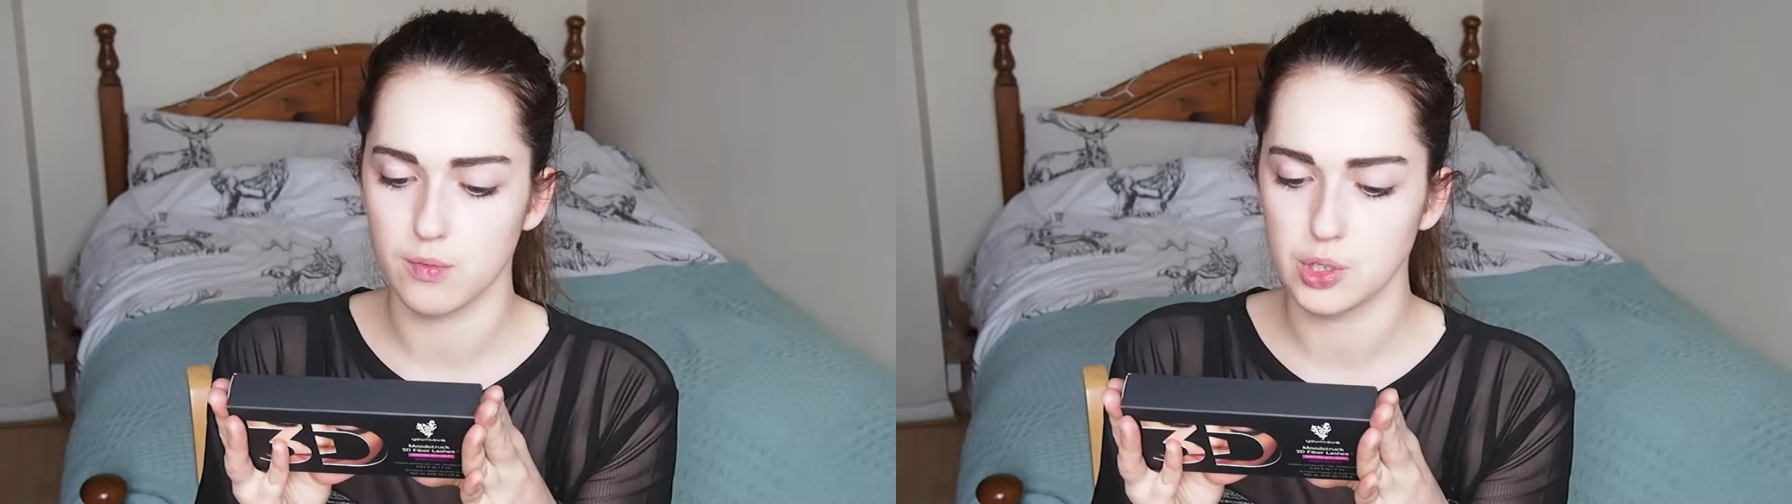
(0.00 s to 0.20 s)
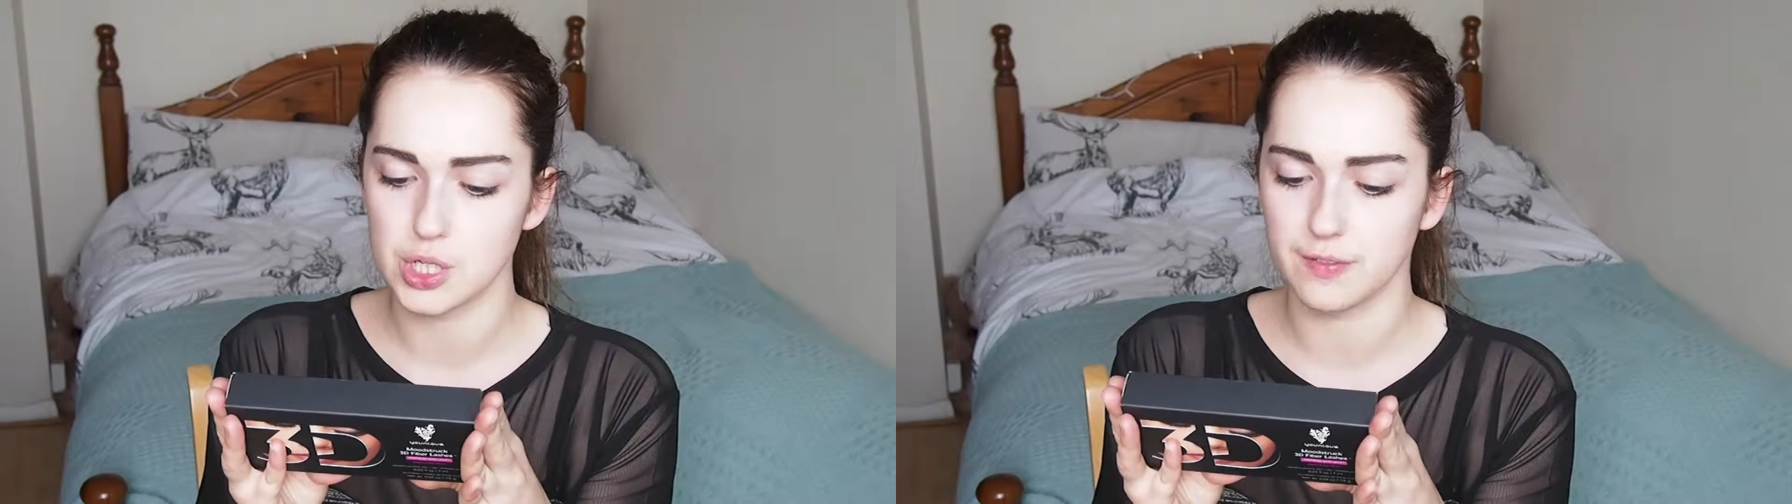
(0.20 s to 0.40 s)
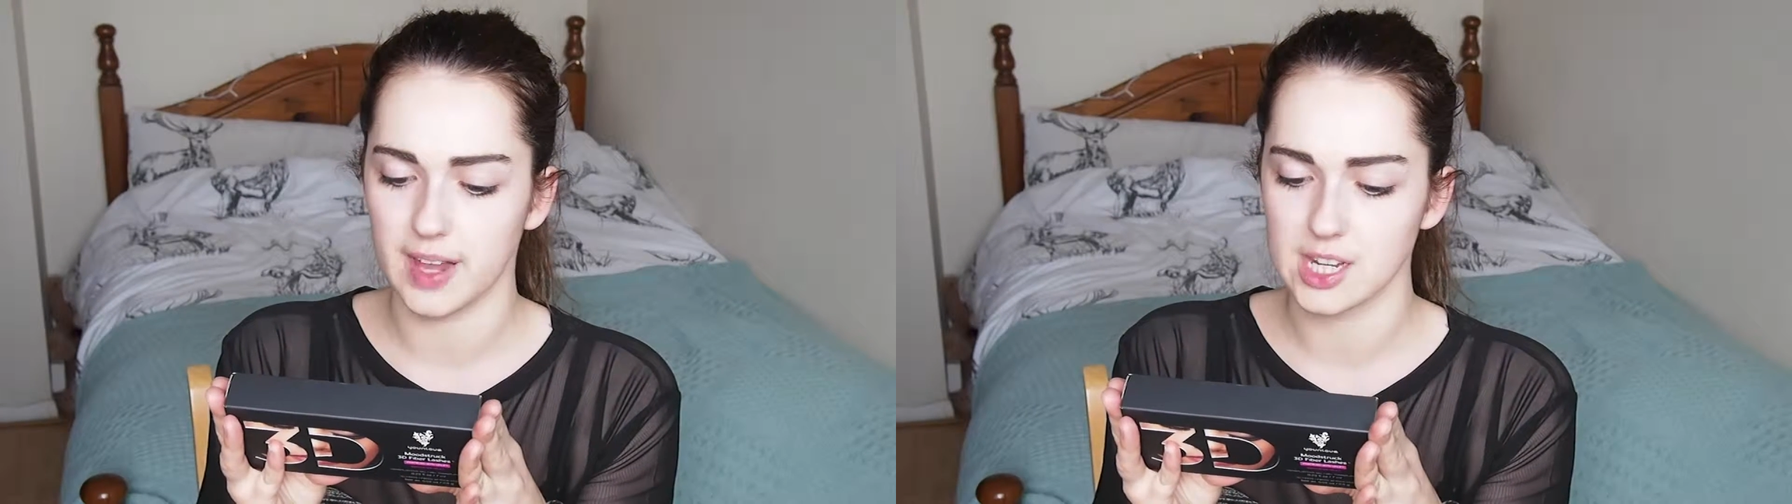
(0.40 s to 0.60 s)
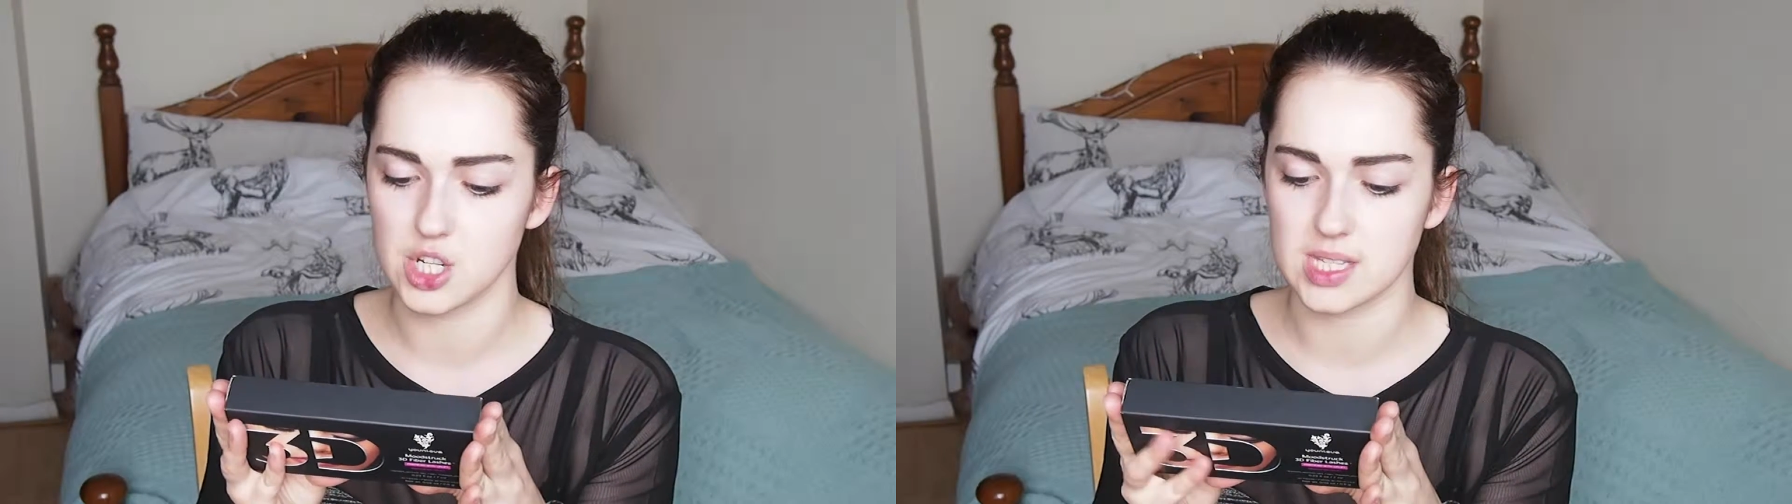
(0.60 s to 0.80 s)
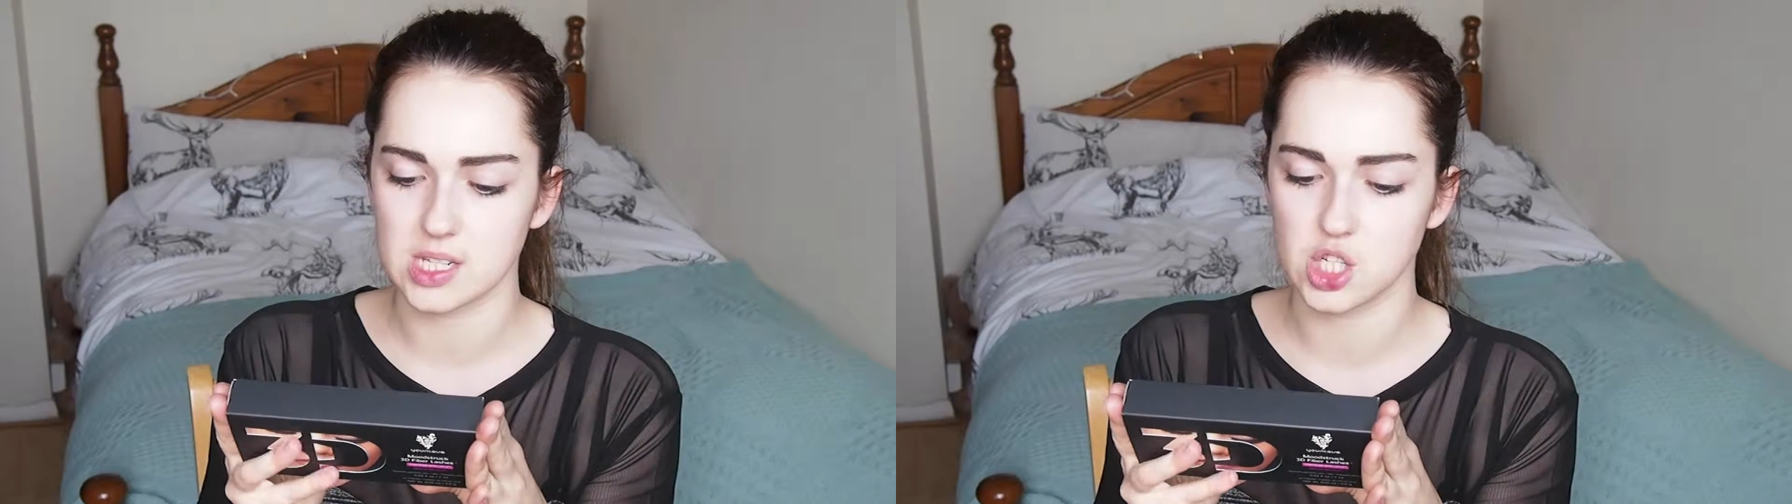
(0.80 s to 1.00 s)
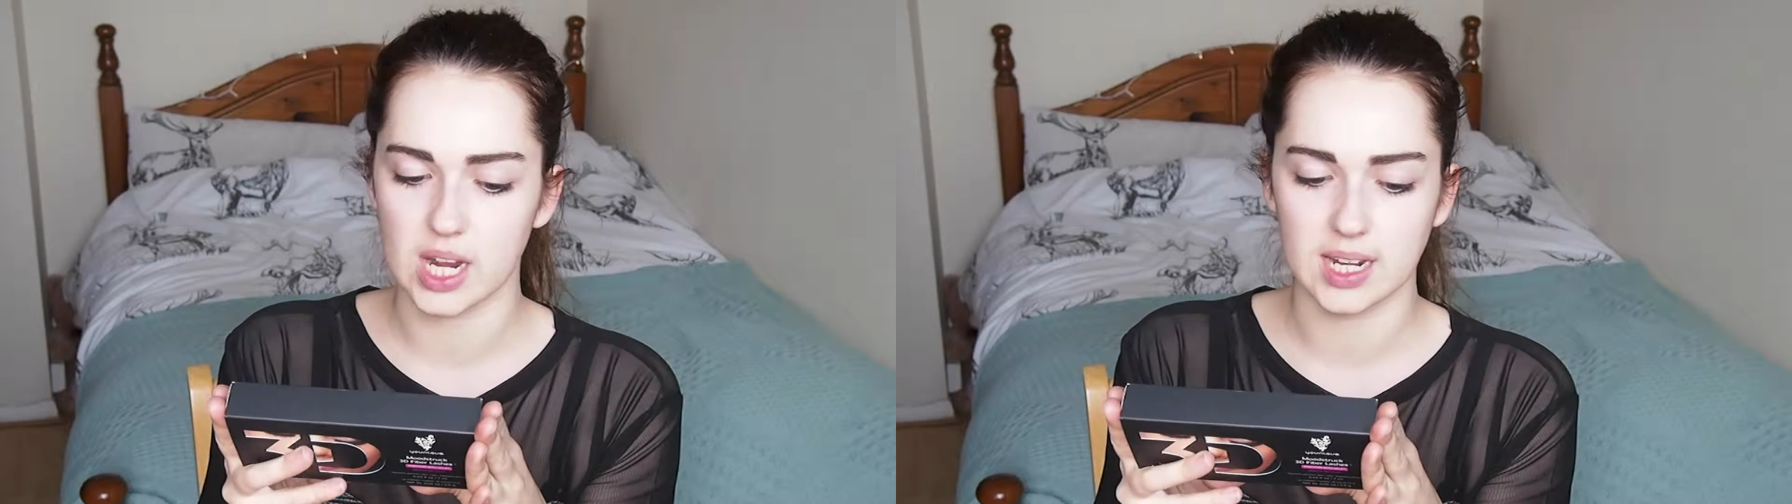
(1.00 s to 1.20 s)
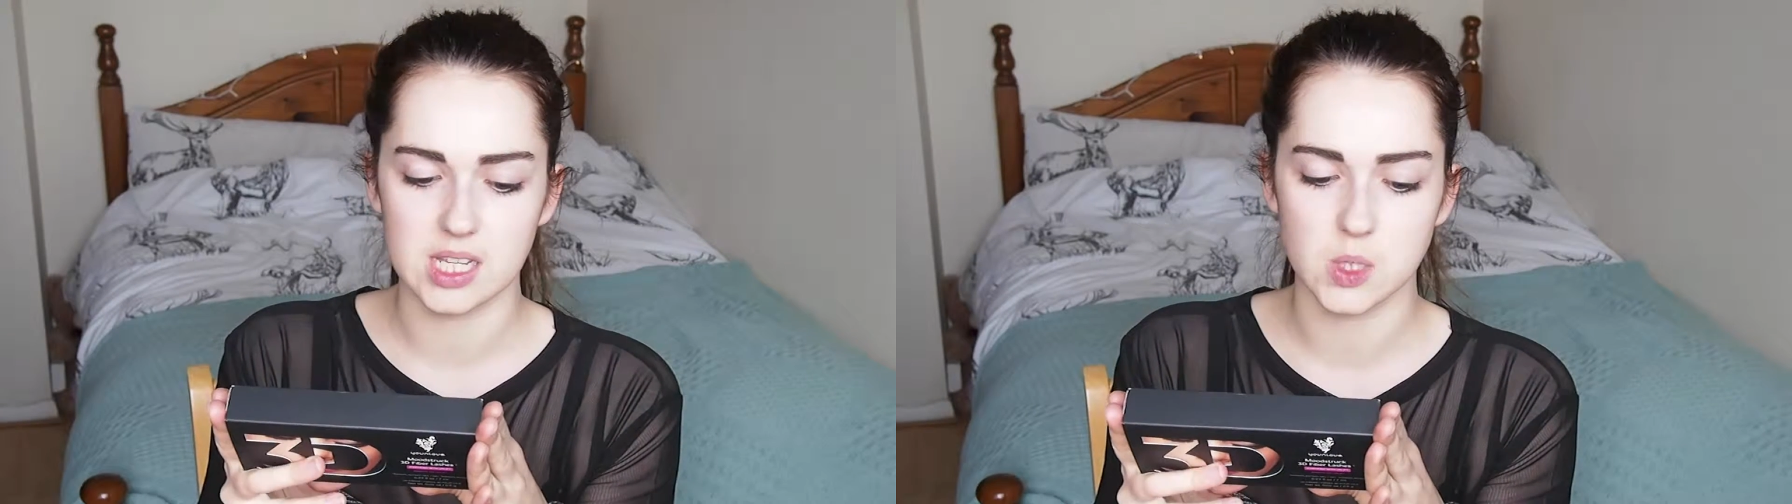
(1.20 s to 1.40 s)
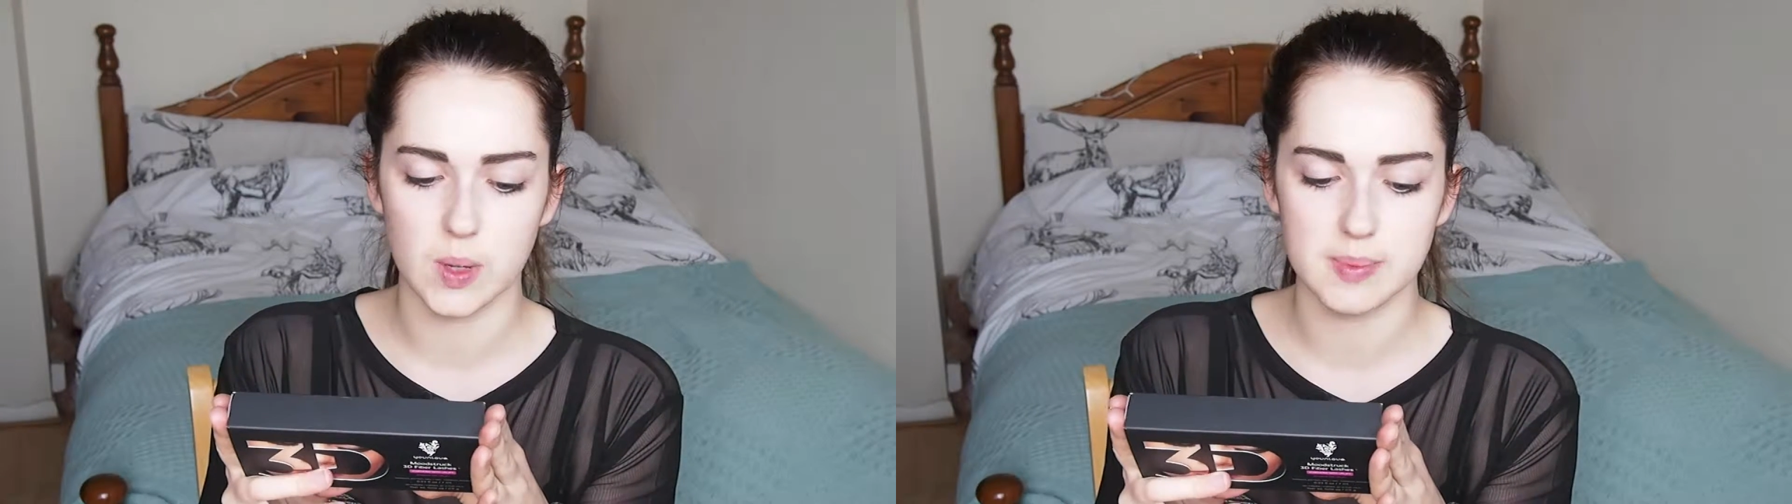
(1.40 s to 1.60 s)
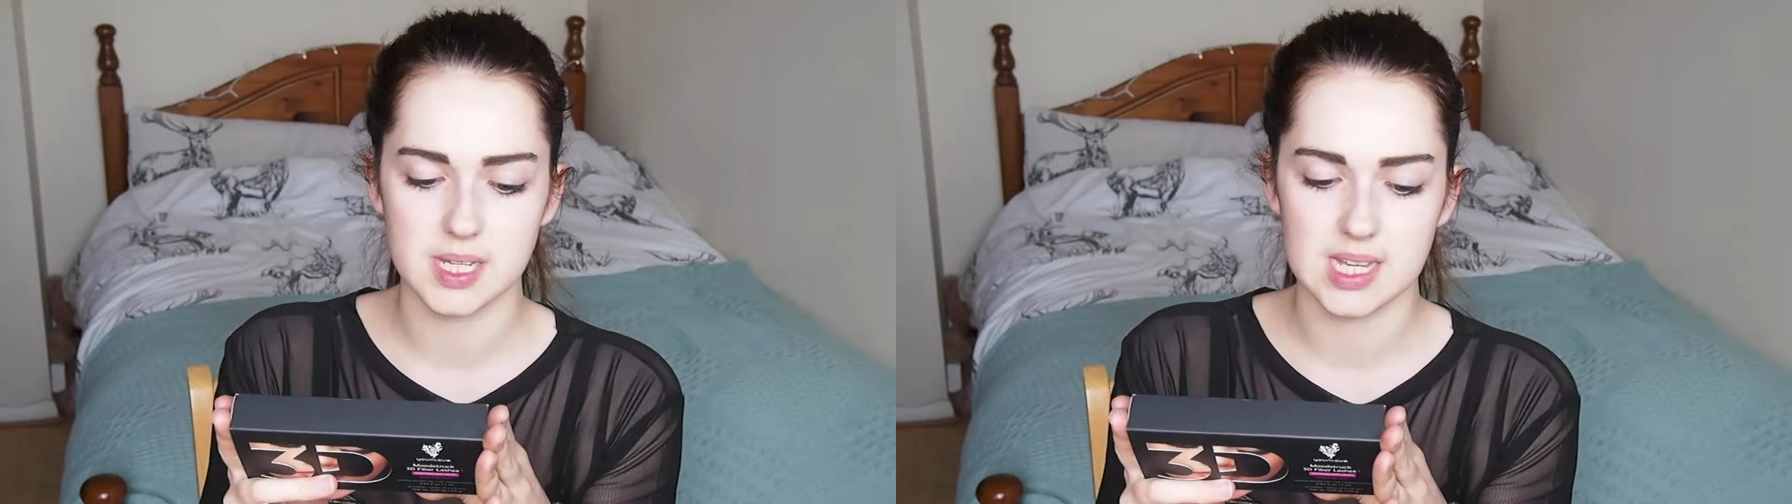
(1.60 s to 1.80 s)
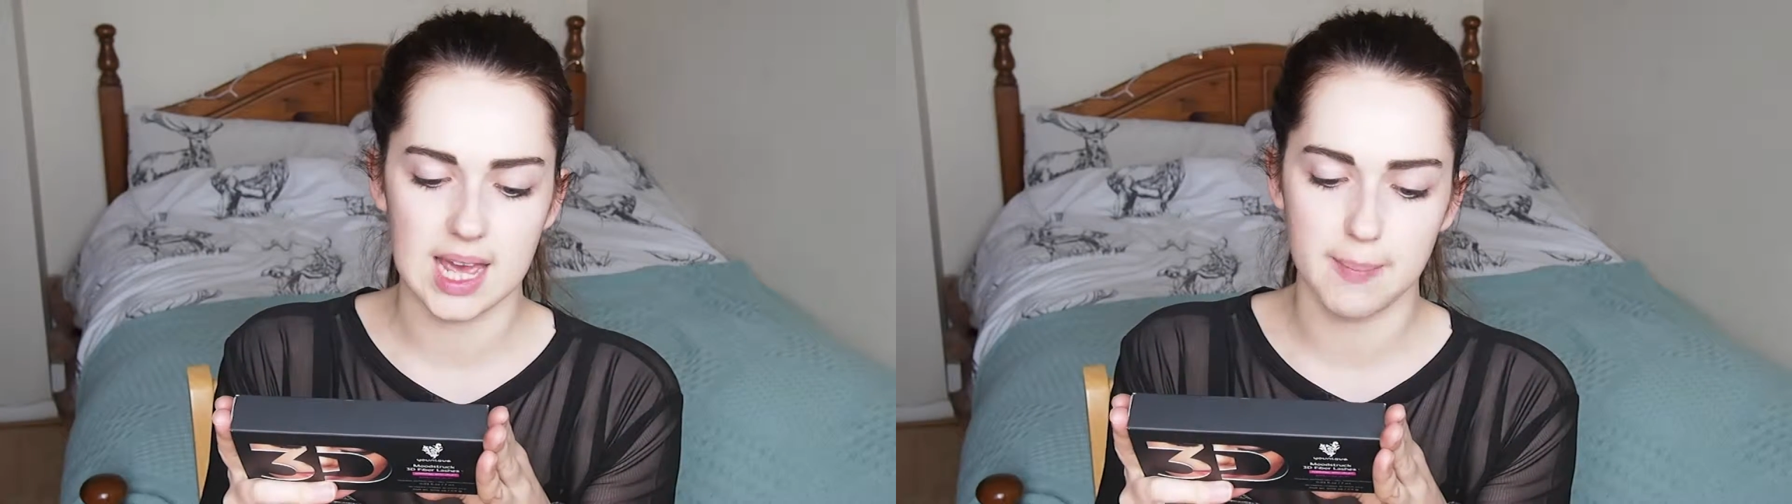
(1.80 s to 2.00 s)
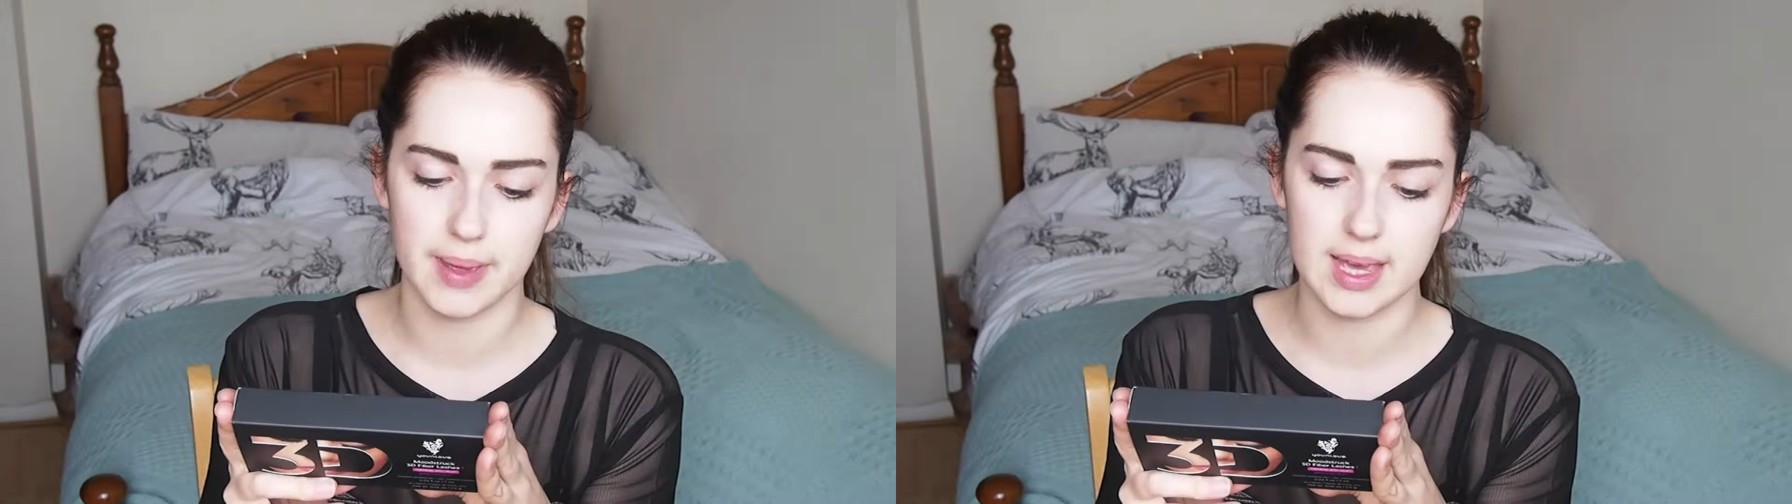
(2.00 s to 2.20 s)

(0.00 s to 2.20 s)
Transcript: root of lashes and gently sweep to tip,